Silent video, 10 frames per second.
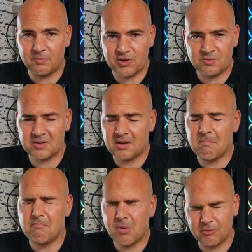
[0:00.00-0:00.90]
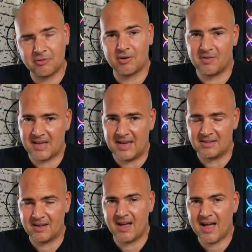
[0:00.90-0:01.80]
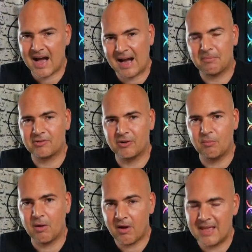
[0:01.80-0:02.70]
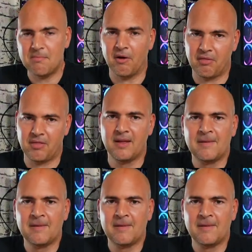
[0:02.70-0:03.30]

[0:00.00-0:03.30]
which was a monster of a case, absolute behemoth.